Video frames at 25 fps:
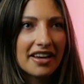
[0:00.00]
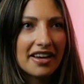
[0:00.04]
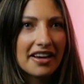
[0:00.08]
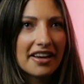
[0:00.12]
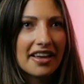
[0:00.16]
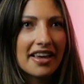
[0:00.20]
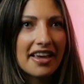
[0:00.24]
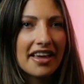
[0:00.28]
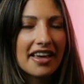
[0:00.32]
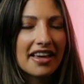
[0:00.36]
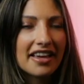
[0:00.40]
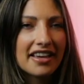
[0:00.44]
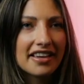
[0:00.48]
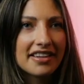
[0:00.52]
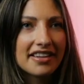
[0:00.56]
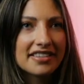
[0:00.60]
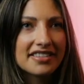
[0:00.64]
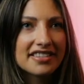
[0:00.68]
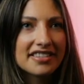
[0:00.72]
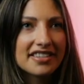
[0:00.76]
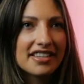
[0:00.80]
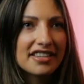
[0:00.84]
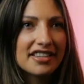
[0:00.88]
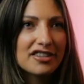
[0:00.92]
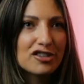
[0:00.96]
And
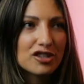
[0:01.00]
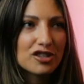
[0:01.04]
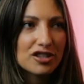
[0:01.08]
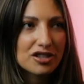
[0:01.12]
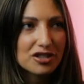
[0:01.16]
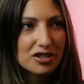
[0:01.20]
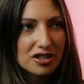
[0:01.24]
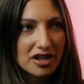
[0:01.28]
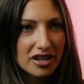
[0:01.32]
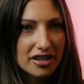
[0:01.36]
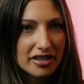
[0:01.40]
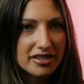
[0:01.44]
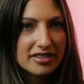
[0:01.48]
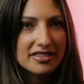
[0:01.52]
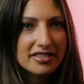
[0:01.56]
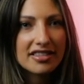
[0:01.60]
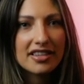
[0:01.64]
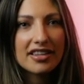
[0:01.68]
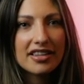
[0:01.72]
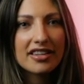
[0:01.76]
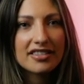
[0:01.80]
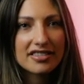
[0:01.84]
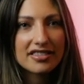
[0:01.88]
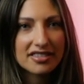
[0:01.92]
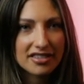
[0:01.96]
he just started seeing a
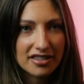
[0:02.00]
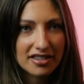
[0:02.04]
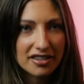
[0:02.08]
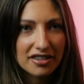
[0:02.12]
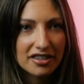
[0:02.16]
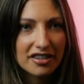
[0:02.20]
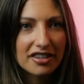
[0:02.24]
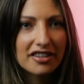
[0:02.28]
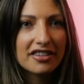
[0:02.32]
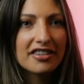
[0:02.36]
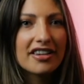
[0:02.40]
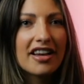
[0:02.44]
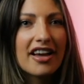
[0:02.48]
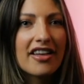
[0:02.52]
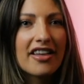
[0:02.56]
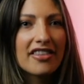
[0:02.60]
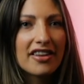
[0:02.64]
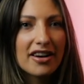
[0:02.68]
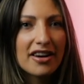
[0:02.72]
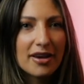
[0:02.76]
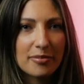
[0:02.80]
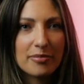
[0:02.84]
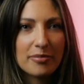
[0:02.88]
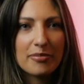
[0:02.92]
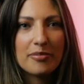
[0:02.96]
sitter now that
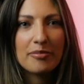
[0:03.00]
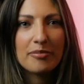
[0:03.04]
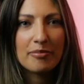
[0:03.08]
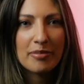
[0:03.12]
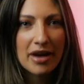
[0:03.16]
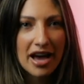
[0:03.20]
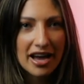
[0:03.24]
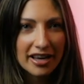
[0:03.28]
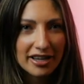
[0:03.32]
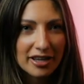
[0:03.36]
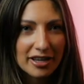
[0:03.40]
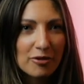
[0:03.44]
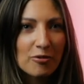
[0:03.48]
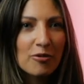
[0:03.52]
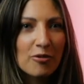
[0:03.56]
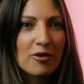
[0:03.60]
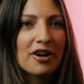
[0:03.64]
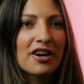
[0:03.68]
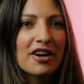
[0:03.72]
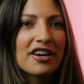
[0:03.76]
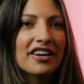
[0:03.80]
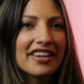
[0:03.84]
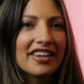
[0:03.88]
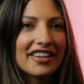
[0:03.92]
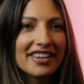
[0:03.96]
I'm back at work
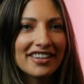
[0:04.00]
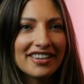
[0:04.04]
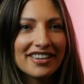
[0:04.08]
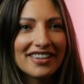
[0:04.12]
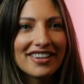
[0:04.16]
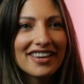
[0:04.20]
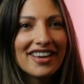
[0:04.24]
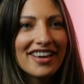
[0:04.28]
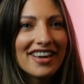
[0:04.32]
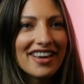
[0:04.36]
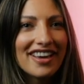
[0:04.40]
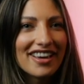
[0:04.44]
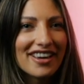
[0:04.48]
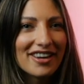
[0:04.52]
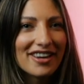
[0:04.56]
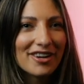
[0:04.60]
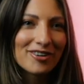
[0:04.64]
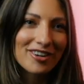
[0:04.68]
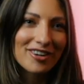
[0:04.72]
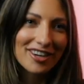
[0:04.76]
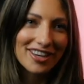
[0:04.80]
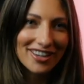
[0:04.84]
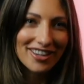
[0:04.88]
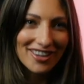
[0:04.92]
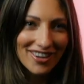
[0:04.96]
and
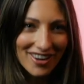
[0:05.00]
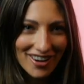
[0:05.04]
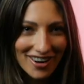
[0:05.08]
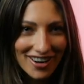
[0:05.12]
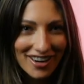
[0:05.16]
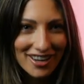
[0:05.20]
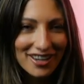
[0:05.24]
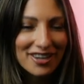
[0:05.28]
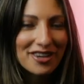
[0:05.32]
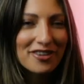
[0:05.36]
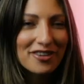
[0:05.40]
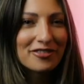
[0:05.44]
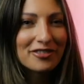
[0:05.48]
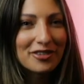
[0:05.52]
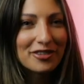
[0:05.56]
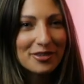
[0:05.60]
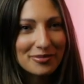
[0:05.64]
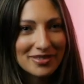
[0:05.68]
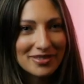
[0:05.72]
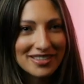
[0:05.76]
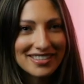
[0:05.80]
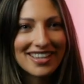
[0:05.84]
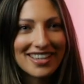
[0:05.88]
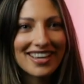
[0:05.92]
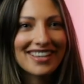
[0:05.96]
working hard on Flippin'
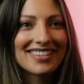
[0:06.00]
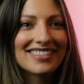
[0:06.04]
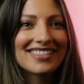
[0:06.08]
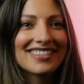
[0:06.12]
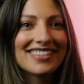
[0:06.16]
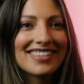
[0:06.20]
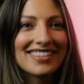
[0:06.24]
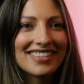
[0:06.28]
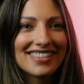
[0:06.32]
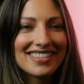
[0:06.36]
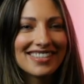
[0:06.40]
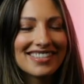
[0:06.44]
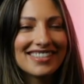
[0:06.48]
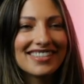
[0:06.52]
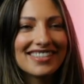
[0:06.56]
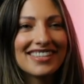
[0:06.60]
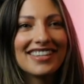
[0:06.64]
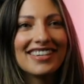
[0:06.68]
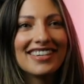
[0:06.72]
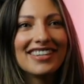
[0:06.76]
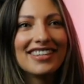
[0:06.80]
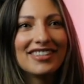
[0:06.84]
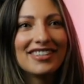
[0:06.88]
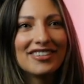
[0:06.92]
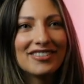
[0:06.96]
Texas
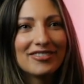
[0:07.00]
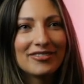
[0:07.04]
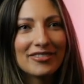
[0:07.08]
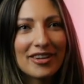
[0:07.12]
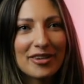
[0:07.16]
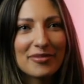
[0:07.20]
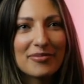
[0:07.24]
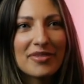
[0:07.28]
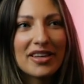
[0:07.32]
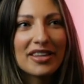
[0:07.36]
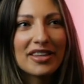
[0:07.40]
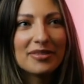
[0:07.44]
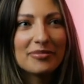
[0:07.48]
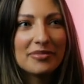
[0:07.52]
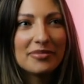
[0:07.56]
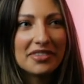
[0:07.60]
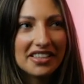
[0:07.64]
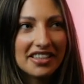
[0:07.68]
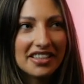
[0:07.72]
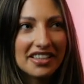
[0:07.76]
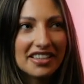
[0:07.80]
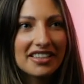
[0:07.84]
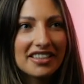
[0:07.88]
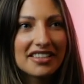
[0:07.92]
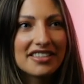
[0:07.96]
and Red Belly
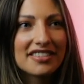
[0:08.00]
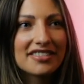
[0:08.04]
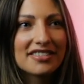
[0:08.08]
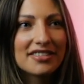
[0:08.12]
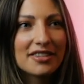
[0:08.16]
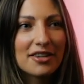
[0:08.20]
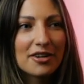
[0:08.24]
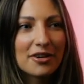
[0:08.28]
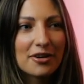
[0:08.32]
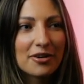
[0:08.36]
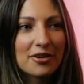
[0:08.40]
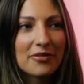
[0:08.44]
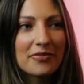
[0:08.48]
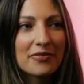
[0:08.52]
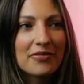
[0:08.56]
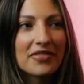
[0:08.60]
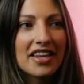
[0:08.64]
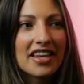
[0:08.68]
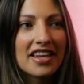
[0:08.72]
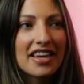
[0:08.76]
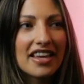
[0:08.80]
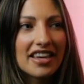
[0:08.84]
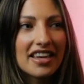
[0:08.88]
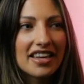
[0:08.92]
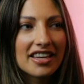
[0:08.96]
Media. So
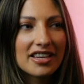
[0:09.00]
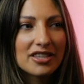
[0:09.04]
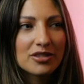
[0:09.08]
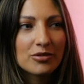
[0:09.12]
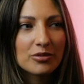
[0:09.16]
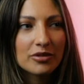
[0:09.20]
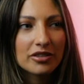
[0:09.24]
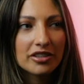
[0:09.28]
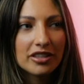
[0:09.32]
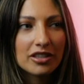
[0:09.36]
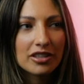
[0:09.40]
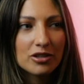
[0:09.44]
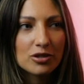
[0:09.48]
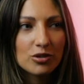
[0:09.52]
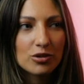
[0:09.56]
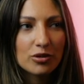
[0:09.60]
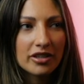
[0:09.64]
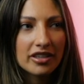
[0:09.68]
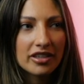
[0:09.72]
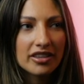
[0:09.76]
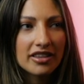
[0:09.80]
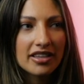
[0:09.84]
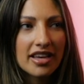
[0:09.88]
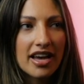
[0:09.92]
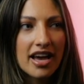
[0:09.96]
he's really enjoying
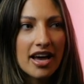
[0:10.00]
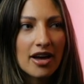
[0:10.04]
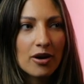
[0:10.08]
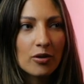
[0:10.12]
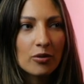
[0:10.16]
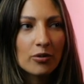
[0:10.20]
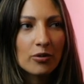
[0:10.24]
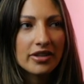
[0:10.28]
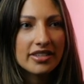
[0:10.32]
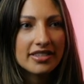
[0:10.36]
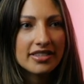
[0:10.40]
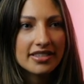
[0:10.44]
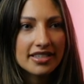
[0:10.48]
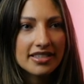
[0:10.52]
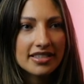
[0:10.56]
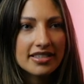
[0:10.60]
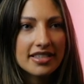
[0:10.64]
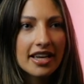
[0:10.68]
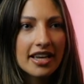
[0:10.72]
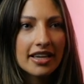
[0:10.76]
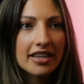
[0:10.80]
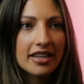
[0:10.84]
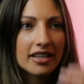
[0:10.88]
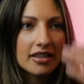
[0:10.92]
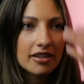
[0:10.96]
that. We did take
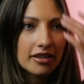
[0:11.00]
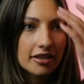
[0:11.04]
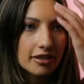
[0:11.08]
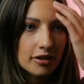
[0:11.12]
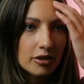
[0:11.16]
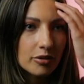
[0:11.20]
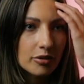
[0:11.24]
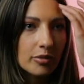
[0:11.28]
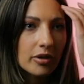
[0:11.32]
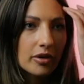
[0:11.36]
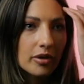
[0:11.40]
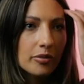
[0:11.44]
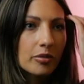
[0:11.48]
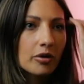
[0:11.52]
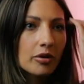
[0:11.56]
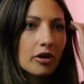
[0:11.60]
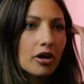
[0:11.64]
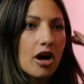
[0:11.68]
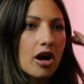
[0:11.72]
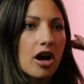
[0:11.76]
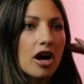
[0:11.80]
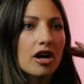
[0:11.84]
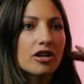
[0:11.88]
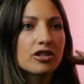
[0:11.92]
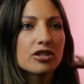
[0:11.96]
a little bit of
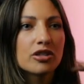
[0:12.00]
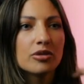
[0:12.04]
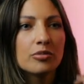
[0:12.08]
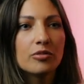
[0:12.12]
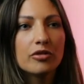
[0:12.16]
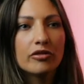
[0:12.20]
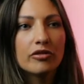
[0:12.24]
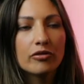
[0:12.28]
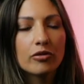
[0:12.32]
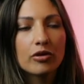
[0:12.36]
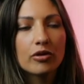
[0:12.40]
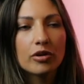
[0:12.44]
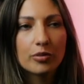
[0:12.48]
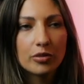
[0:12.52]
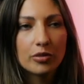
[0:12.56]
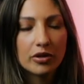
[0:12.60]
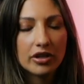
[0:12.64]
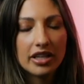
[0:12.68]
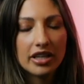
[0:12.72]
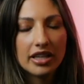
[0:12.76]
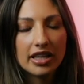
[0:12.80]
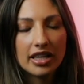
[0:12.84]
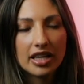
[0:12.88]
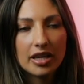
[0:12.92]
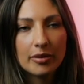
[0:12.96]
precaution before putting
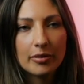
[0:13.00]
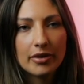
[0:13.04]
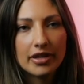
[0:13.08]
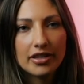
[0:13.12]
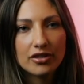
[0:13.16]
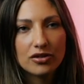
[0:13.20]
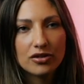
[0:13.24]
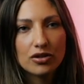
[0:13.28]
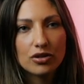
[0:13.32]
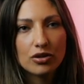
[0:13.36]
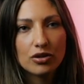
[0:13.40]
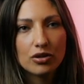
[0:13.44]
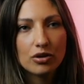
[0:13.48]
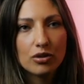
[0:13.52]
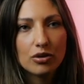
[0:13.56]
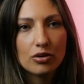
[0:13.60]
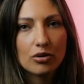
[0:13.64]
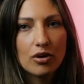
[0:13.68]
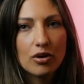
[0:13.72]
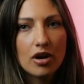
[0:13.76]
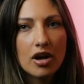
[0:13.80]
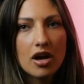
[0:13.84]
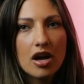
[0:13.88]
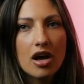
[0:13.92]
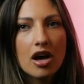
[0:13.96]
him into
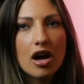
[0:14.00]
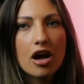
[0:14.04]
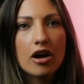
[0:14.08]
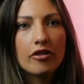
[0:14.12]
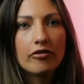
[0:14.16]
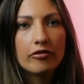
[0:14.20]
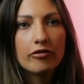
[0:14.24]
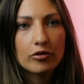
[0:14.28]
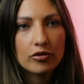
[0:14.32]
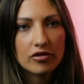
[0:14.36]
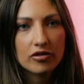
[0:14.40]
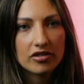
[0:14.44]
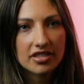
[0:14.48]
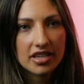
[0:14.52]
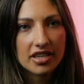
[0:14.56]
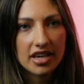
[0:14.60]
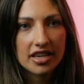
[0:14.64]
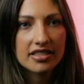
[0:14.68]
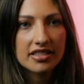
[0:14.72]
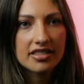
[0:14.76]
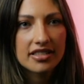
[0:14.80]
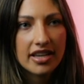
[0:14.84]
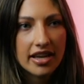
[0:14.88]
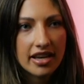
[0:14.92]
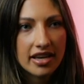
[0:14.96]
a full-size
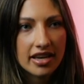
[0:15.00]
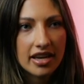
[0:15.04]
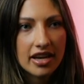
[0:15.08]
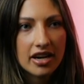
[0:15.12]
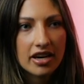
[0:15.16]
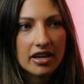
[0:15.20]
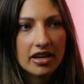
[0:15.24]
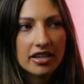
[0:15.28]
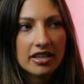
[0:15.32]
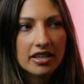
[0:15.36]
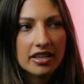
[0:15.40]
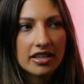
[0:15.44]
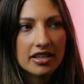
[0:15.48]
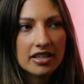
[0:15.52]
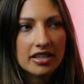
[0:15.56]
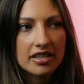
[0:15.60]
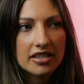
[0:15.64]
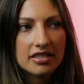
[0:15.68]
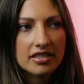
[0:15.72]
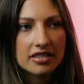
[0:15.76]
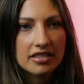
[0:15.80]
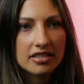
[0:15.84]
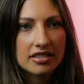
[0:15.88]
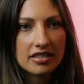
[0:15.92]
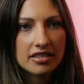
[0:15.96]
daycare. He is
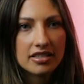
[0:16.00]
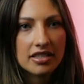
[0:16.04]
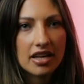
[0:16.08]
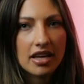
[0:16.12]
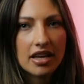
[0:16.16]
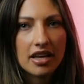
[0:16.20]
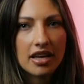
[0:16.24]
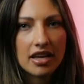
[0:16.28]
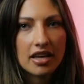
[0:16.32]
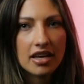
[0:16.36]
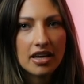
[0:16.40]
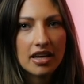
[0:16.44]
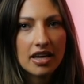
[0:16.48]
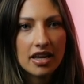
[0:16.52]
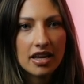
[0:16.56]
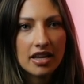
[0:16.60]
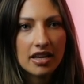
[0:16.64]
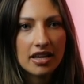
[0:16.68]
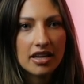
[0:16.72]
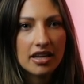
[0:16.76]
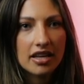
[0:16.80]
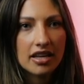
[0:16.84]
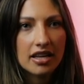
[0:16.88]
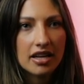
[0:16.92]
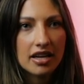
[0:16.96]
seeing
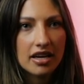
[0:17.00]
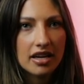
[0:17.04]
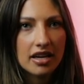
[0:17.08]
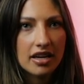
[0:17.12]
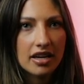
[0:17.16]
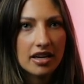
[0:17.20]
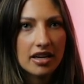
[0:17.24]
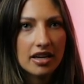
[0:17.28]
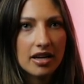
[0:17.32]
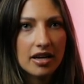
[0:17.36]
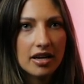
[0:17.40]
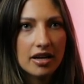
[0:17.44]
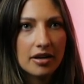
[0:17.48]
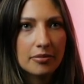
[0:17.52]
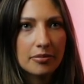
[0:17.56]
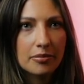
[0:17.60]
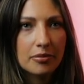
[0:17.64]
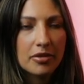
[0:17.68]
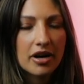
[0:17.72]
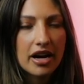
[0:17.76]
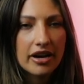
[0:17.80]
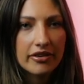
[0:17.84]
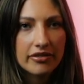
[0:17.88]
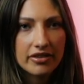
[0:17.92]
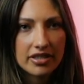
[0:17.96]
a
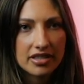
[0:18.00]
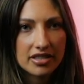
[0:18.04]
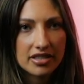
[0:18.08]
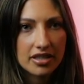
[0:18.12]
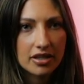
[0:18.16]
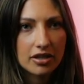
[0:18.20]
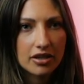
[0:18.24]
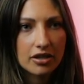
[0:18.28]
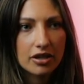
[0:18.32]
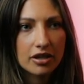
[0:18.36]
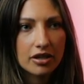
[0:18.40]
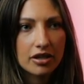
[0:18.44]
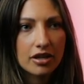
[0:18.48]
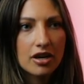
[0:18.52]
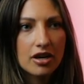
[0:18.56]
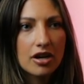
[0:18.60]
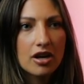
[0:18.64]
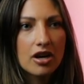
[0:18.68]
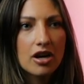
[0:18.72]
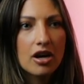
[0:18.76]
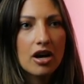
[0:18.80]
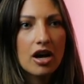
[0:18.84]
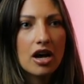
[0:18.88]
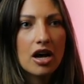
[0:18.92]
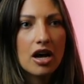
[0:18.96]
private sitter
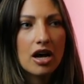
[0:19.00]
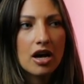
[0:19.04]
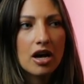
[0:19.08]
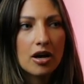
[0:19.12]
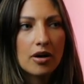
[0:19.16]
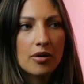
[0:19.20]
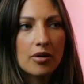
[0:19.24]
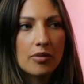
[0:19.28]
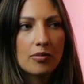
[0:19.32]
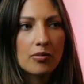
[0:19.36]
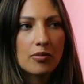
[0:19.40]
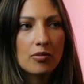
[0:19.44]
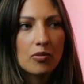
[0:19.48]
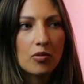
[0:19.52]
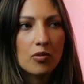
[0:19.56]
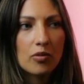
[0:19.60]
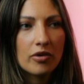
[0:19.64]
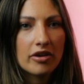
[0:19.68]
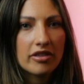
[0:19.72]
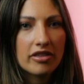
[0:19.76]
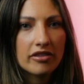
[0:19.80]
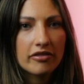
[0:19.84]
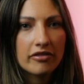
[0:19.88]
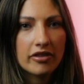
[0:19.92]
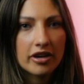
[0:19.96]
with a
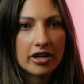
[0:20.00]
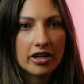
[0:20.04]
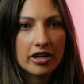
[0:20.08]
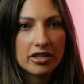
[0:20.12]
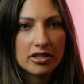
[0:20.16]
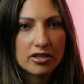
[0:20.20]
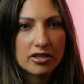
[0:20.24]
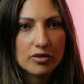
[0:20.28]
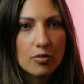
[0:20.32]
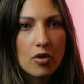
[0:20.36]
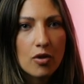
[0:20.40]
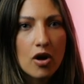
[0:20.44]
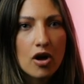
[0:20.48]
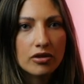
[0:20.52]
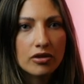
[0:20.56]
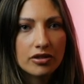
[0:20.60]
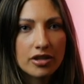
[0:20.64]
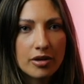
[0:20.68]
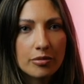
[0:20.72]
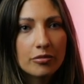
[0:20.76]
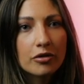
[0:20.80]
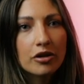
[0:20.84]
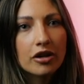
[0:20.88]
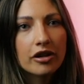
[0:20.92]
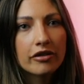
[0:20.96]
very small number
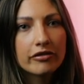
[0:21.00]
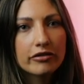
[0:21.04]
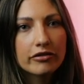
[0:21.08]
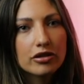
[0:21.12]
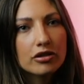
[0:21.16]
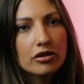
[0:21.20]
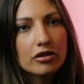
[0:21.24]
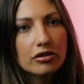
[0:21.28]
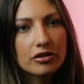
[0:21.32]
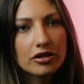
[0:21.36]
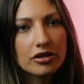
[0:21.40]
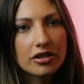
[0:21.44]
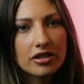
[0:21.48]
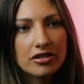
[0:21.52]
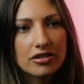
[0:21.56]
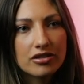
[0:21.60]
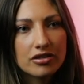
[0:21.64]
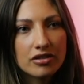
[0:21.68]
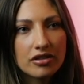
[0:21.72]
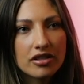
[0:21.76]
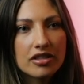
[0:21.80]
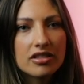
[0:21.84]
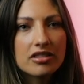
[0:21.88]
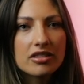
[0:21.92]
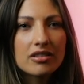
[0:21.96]
of children, so
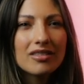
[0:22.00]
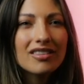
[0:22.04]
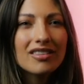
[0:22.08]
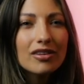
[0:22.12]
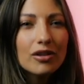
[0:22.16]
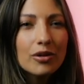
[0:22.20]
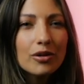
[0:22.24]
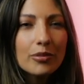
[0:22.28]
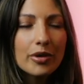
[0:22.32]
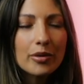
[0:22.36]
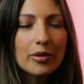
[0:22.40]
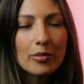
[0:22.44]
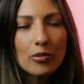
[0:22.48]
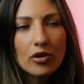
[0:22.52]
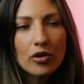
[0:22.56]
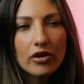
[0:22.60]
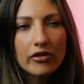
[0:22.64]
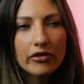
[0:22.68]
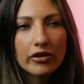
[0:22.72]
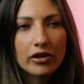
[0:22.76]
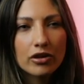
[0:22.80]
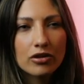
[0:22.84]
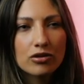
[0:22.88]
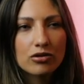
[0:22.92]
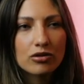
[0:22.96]
that's a little bit more of a
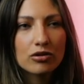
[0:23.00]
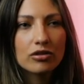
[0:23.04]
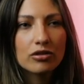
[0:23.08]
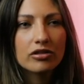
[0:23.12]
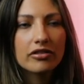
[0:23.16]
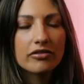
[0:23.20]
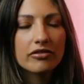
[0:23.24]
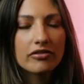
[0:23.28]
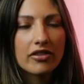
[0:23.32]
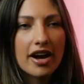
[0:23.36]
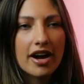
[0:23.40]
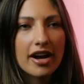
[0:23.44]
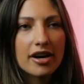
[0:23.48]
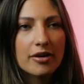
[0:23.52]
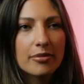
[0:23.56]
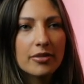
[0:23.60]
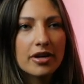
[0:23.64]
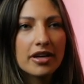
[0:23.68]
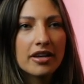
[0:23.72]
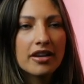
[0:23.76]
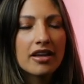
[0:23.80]
controlled environment.